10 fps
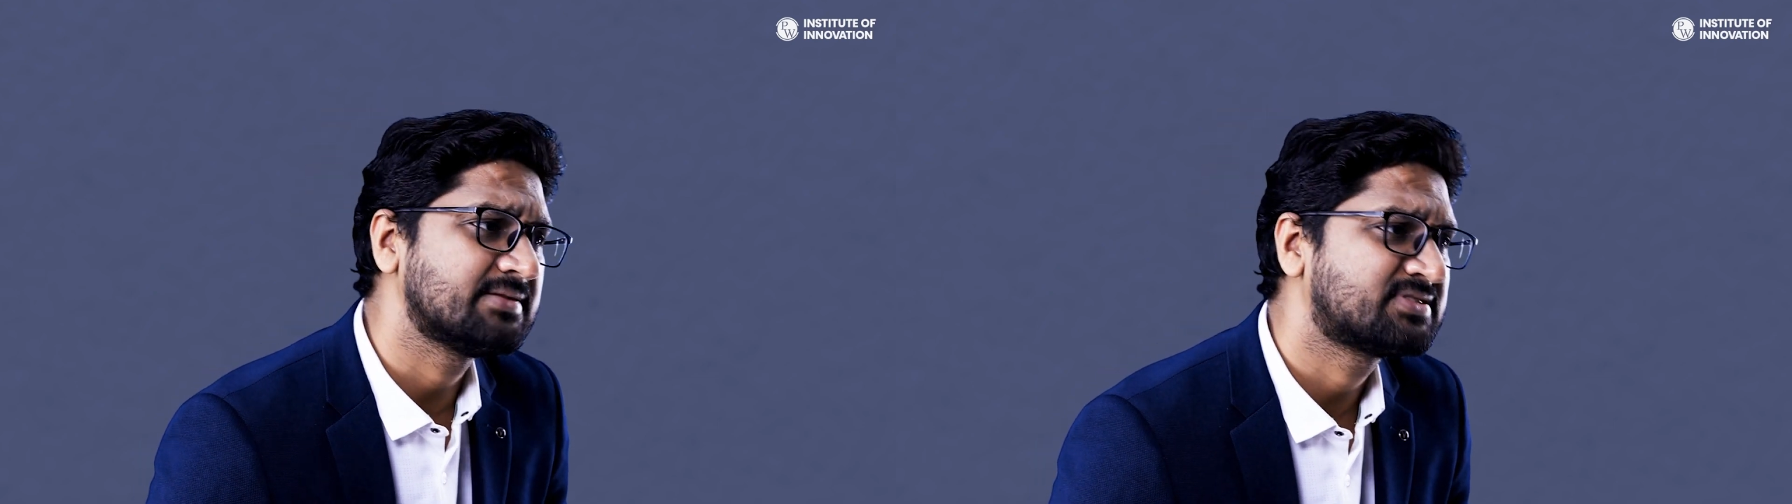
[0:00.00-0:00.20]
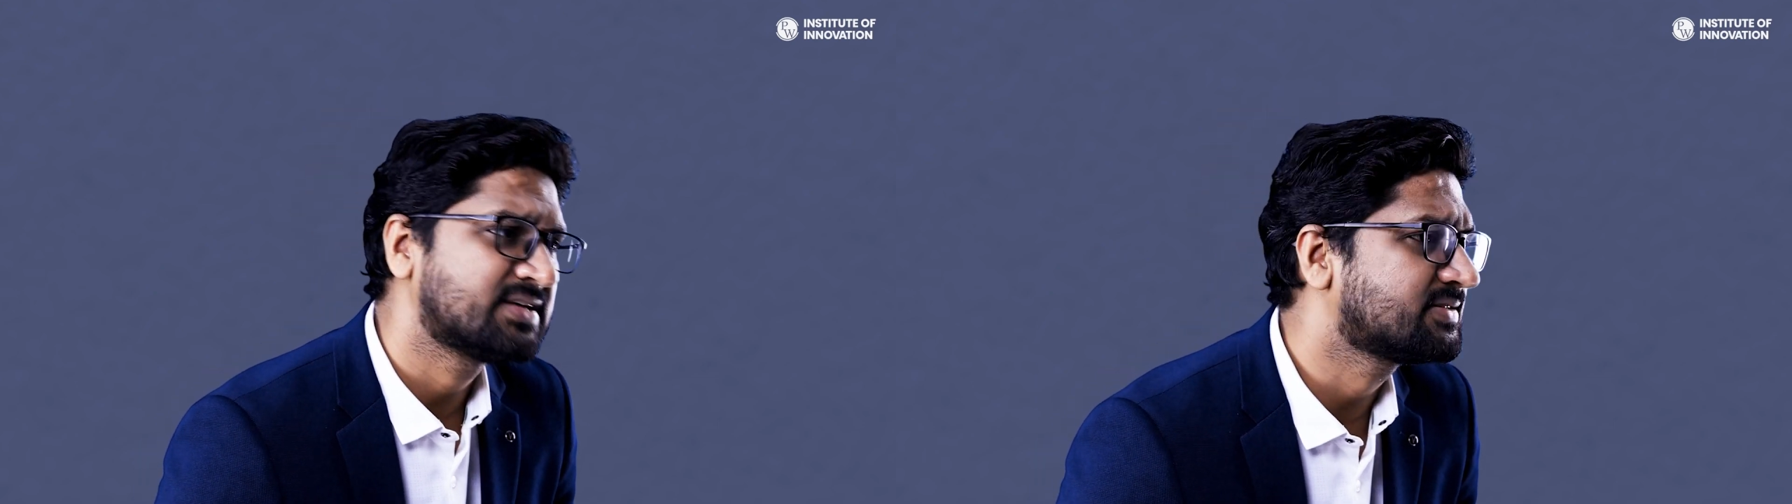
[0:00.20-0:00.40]

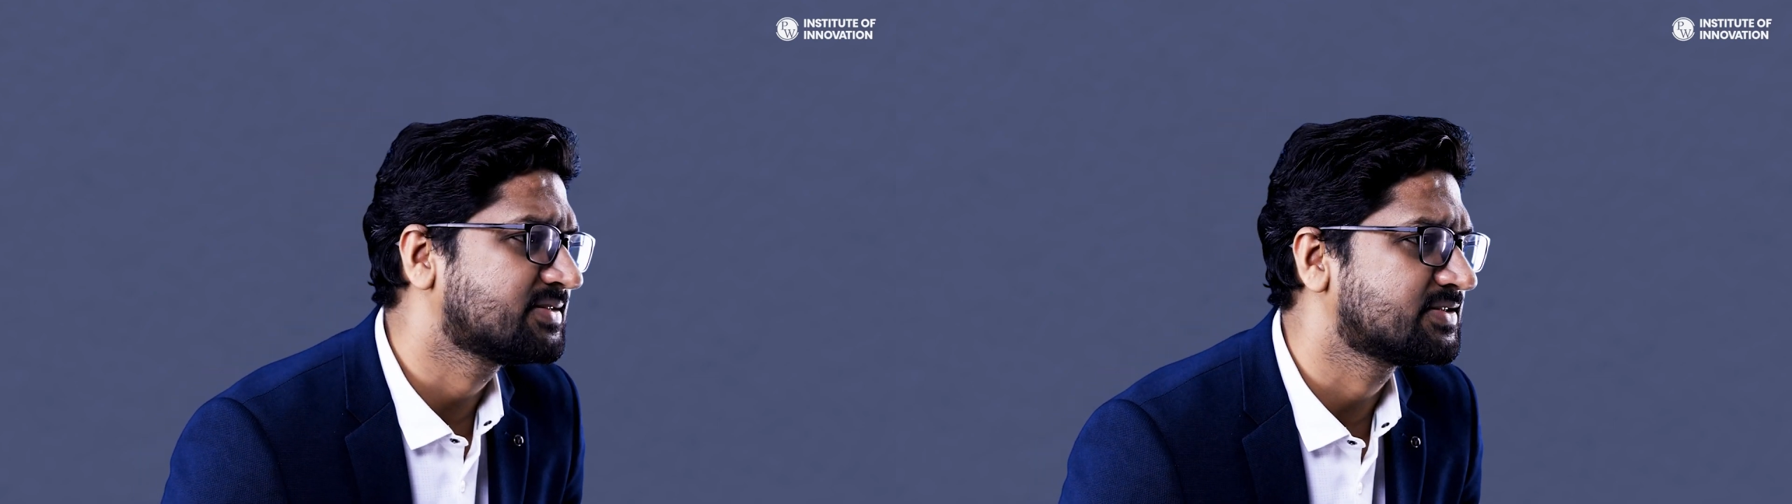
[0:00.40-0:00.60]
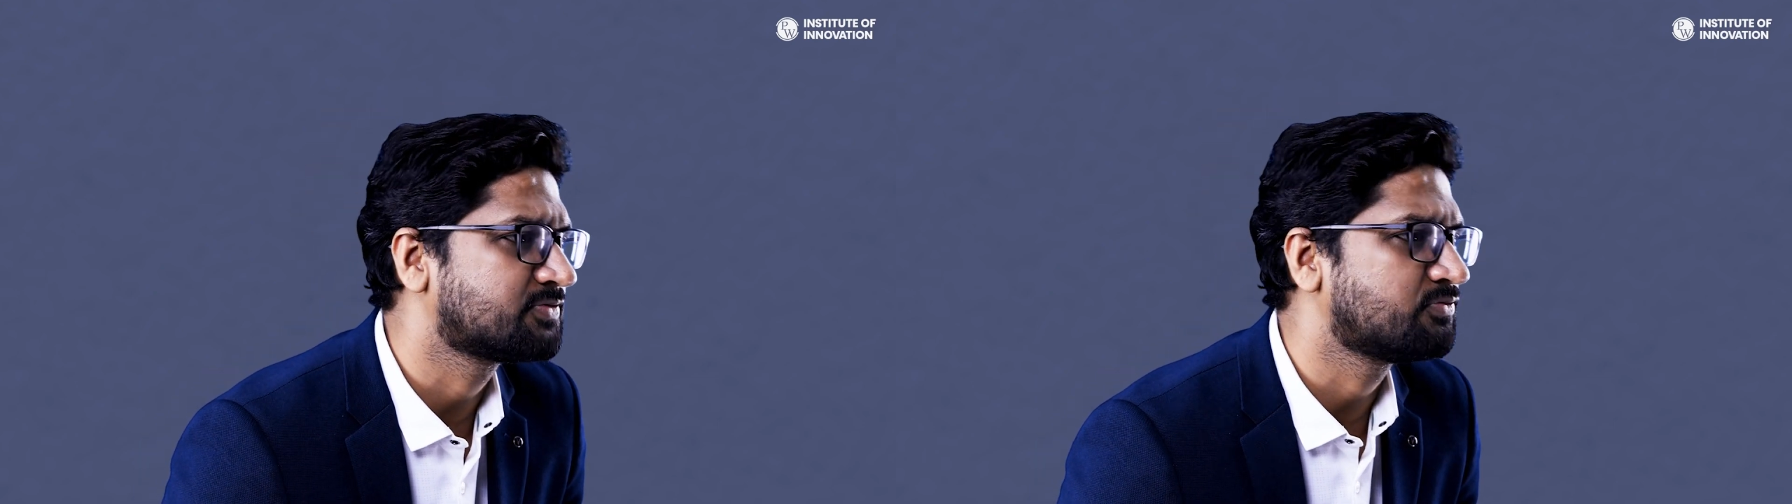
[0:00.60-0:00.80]

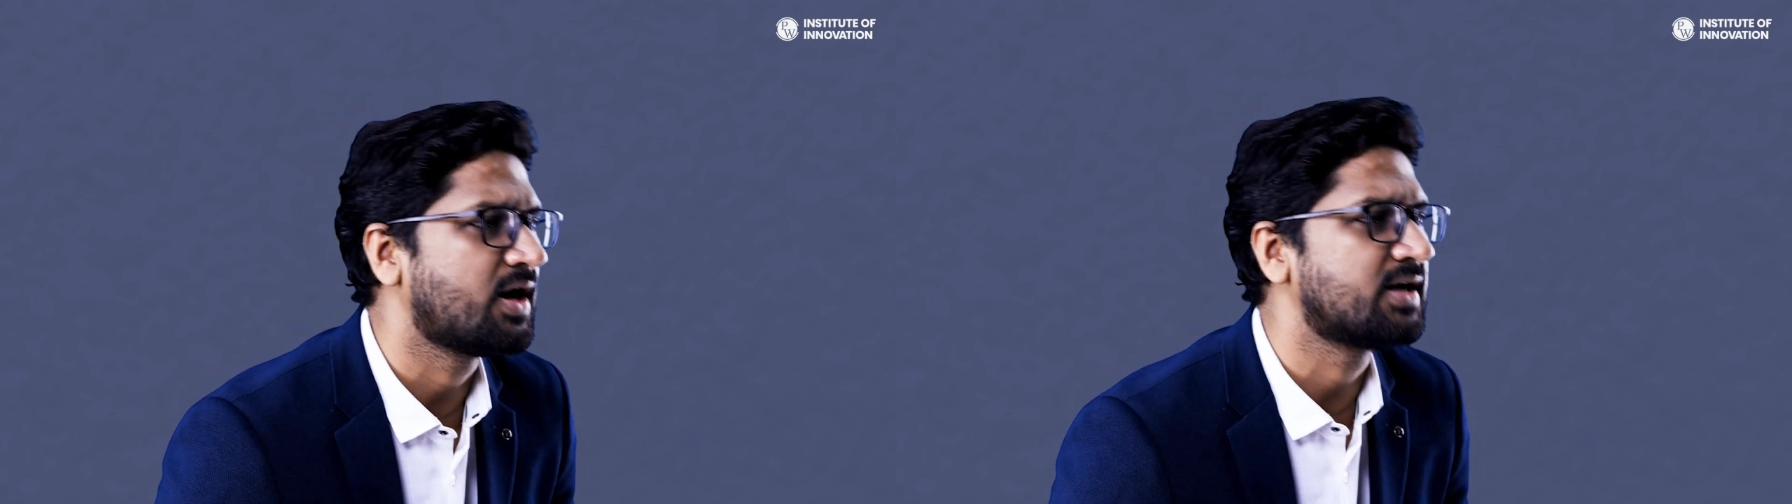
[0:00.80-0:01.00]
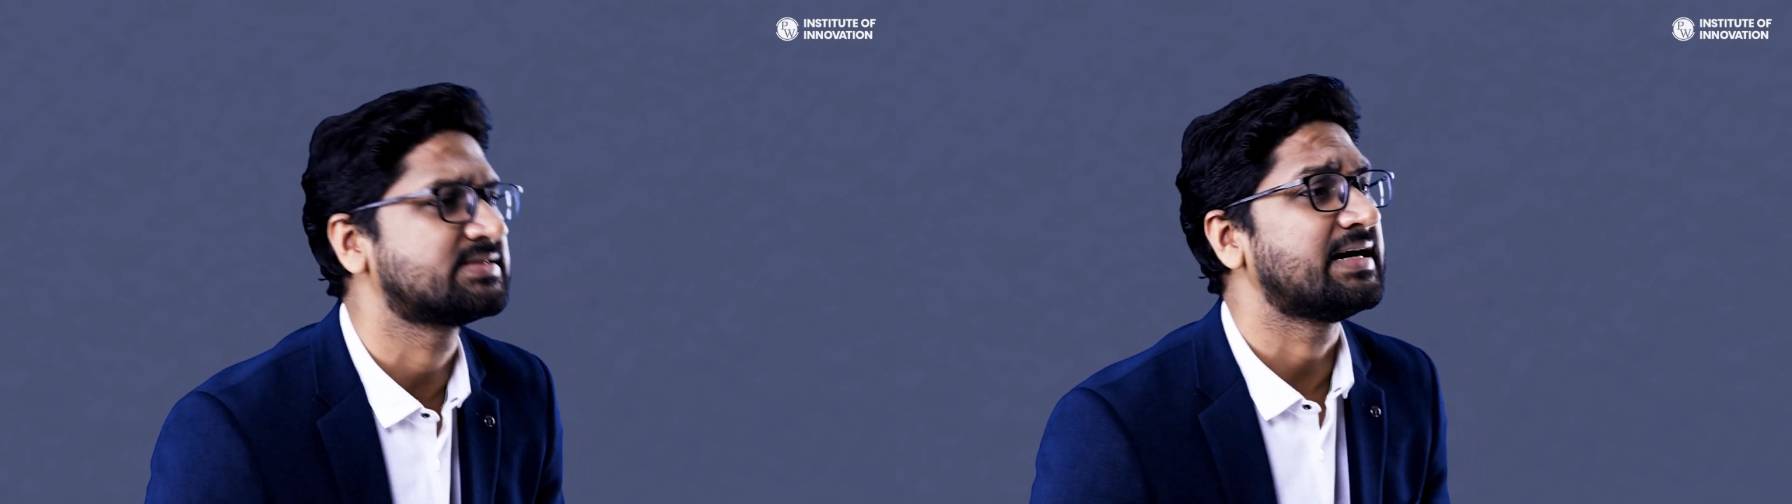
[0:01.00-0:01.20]
success was